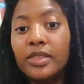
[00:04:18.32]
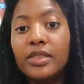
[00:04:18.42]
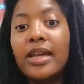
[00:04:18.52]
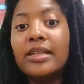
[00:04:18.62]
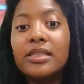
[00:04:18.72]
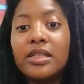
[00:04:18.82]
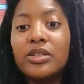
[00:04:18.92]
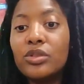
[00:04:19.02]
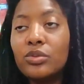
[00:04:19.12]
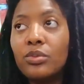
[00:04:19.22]
Science
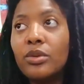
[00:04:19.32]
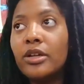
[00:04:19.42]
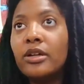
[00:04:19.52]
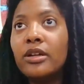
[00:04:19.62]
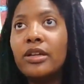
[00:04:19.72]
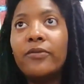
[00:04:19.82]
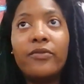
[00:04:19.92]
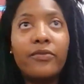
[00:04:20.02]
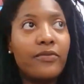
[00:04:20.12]
teachers we're in